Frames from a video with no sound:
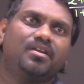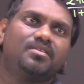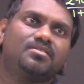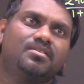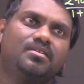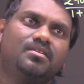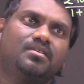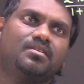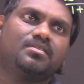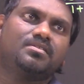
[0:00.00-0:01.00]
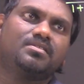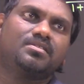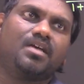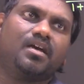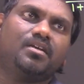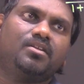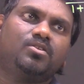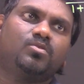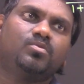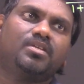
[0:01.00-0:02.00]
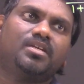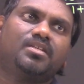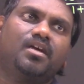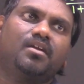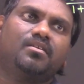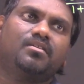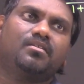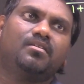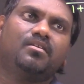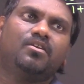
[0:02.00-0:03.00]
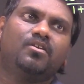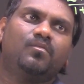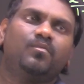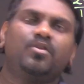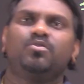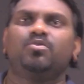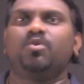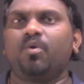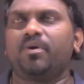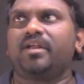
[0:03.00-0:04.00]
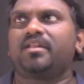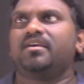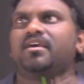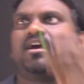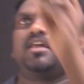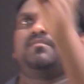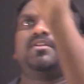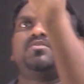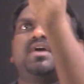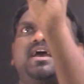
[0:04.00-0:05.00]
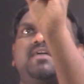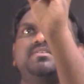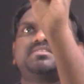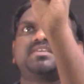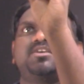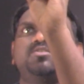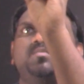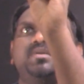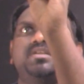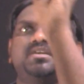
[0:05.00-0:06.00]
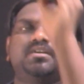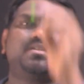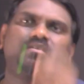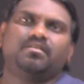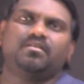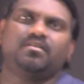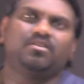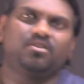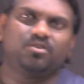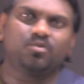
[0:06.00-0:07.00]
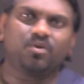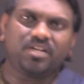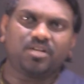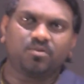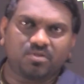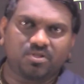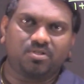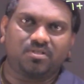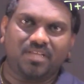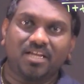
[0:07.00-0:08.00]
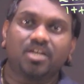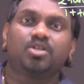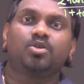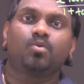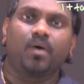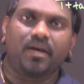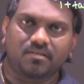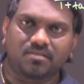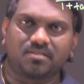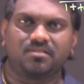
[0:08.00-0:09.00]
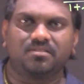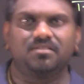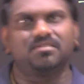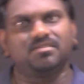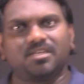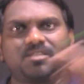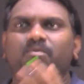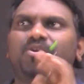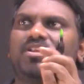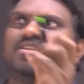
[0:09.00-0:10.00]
It is sine 2 theta dear. When you know it, and when you have a sign over here, you don't need to think twice, just put